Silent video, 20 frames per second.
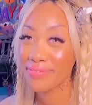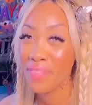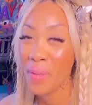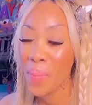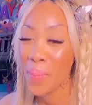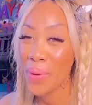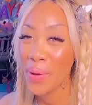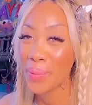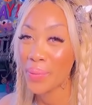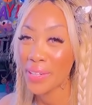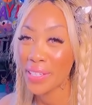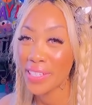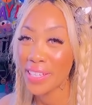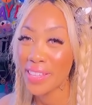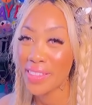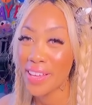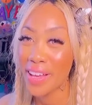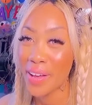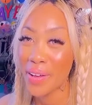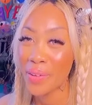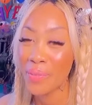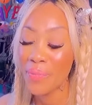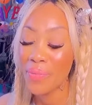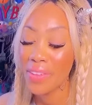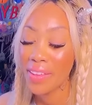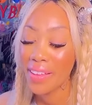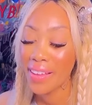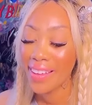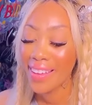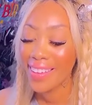But really, though,
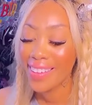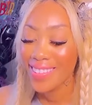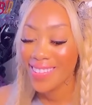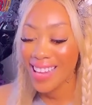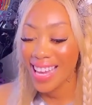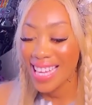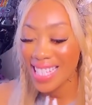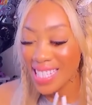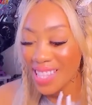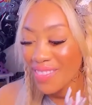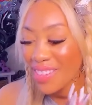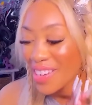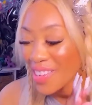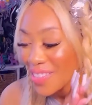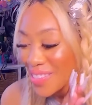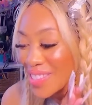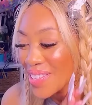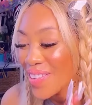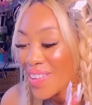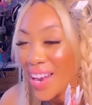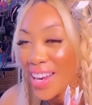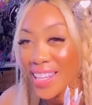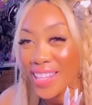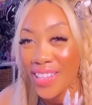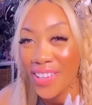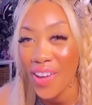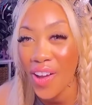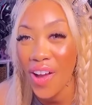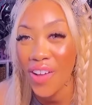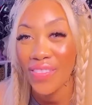you guys, let me know what's going on in the
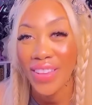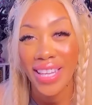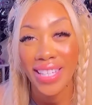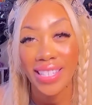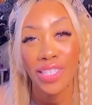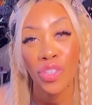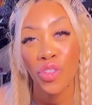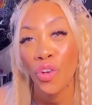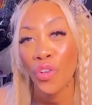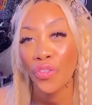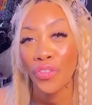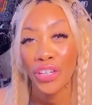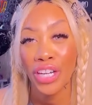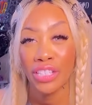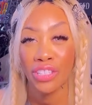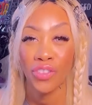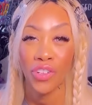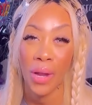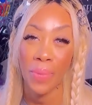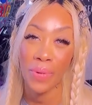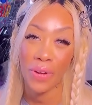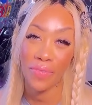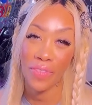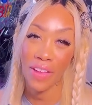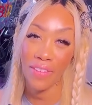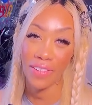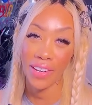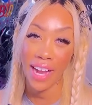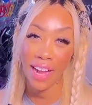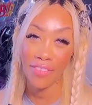comments. Don't forget to drop your
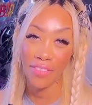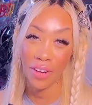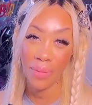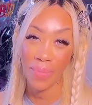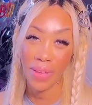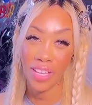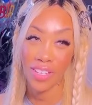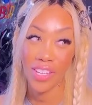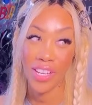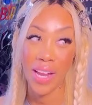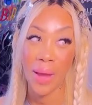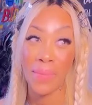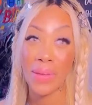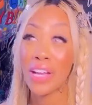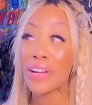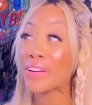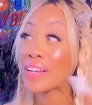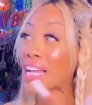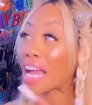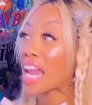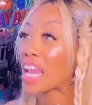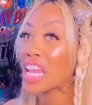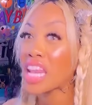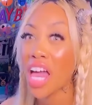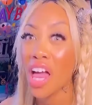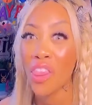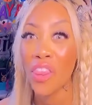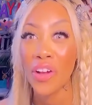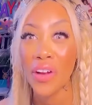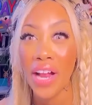favorite affirmation. I'm hearing
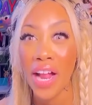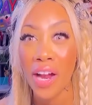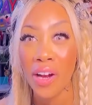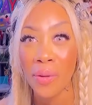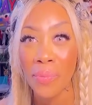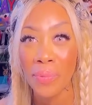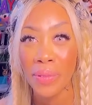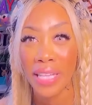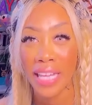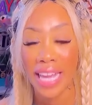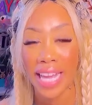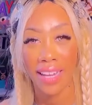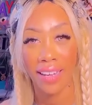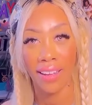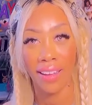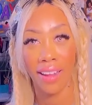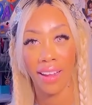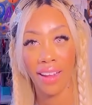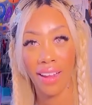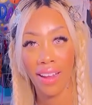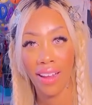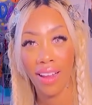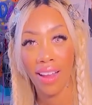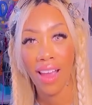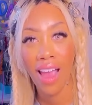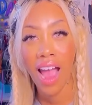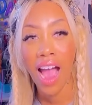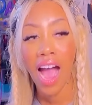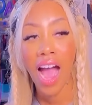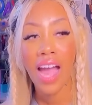another airplane.
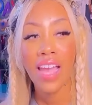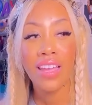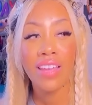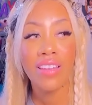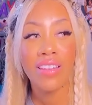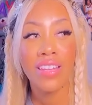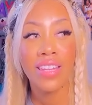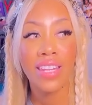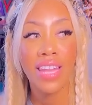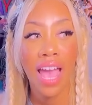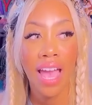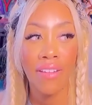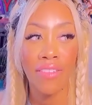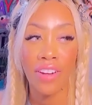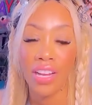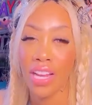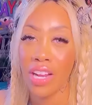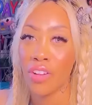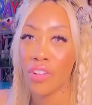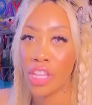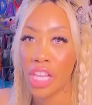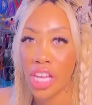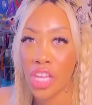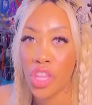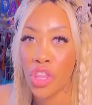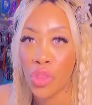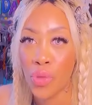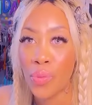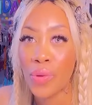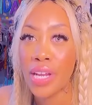I never hear, like,
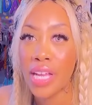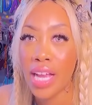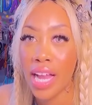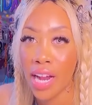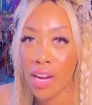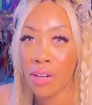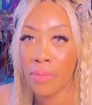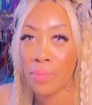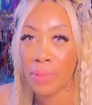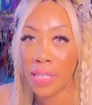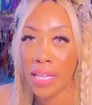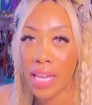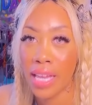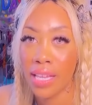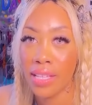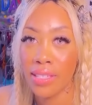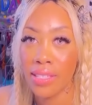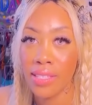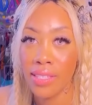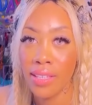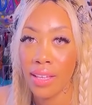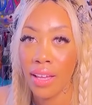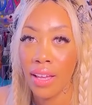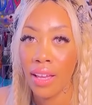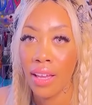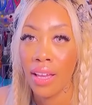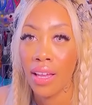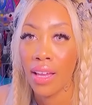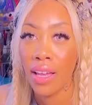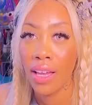three airplanes
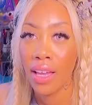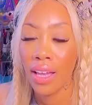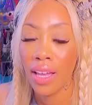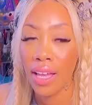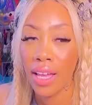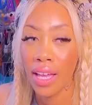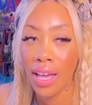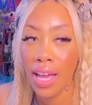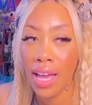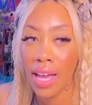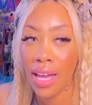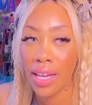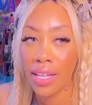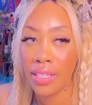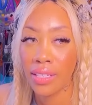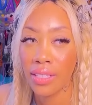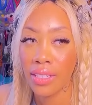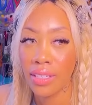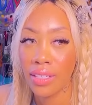and